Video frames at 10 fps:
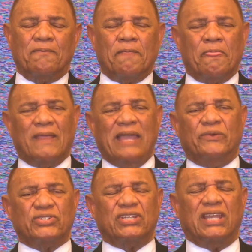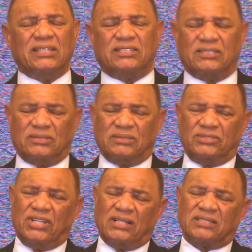I was saying to
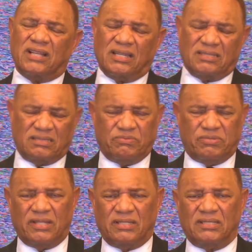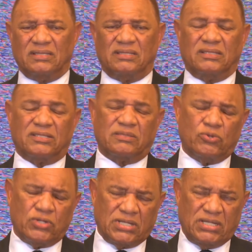Charles Carter's brother this
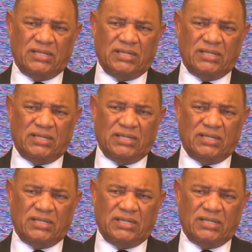morning